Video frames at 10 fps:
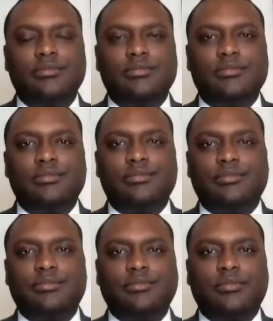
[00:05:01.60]

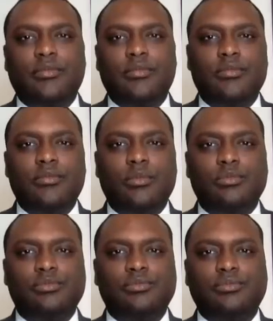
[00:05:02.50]

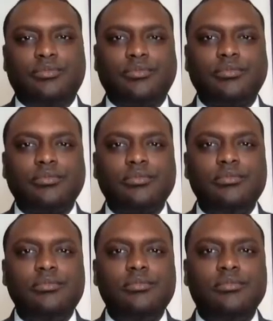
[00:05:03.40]

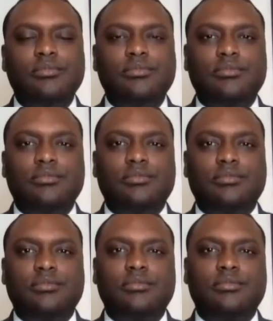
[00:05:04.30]

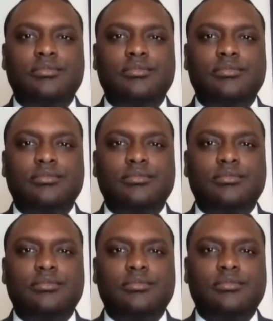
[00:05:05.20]

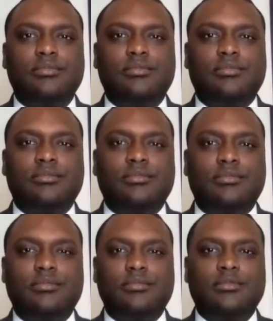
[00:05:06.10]

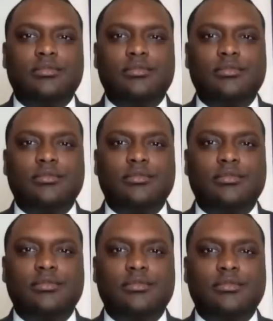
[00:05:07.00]

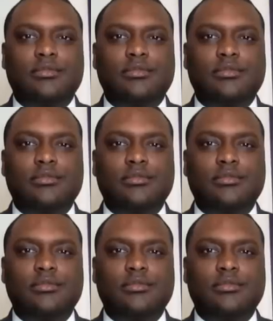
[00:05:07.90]
[no speech]